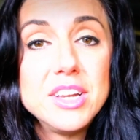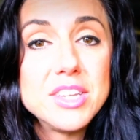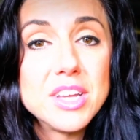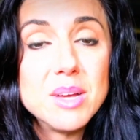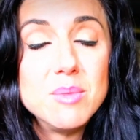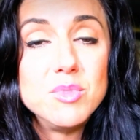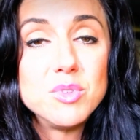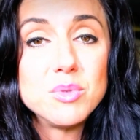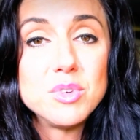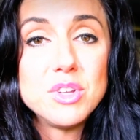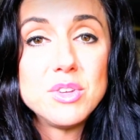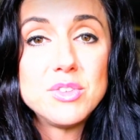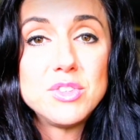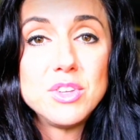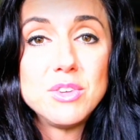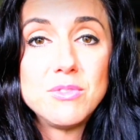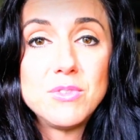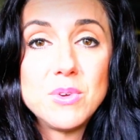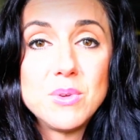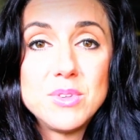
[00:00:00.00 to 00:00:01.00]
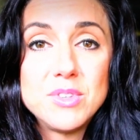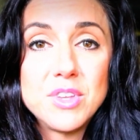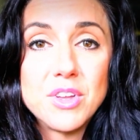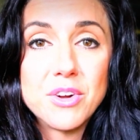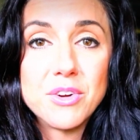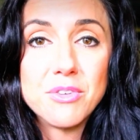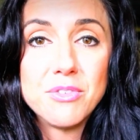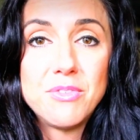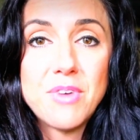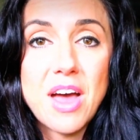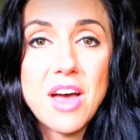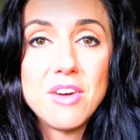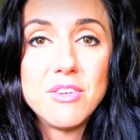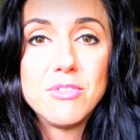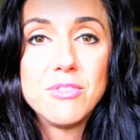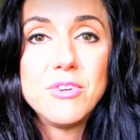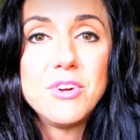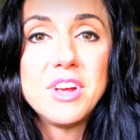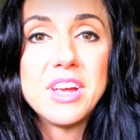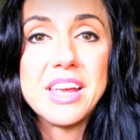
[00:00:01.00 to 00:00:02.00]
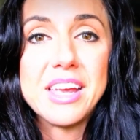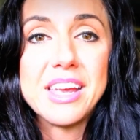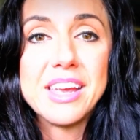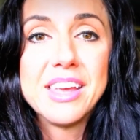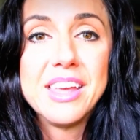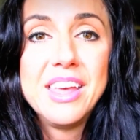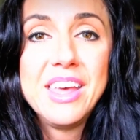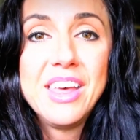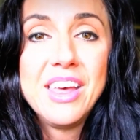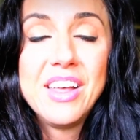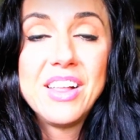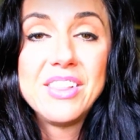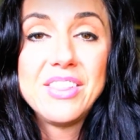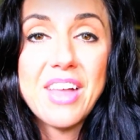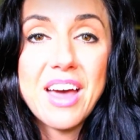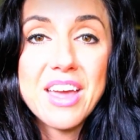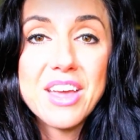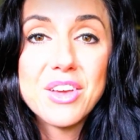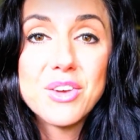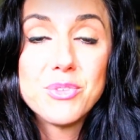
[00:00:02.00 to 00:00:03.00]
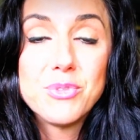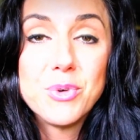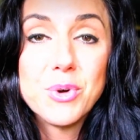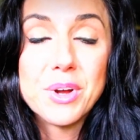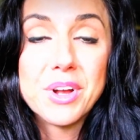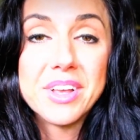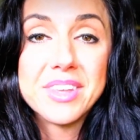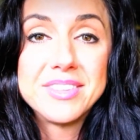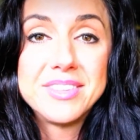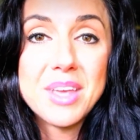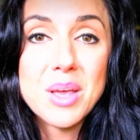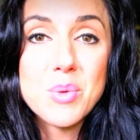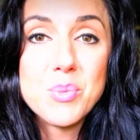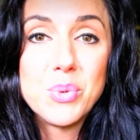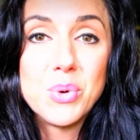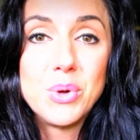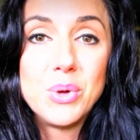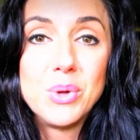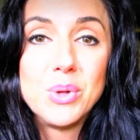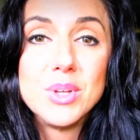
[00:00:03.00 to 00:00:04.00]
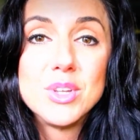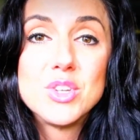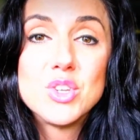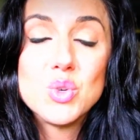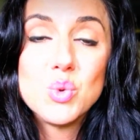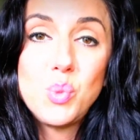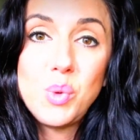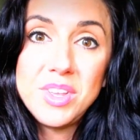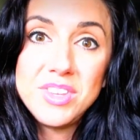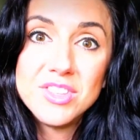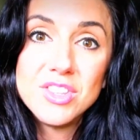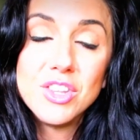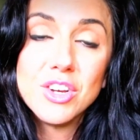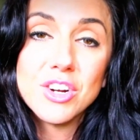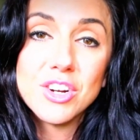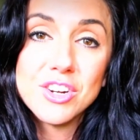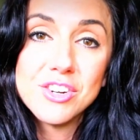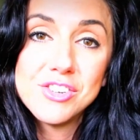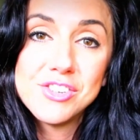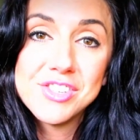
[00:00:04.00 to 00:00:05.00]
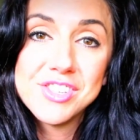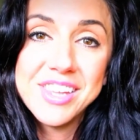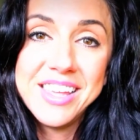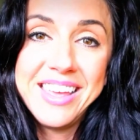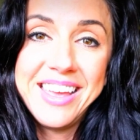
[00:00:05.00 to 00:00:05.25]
of times when you see foods that are fat-free, like, for example, Twizzlers.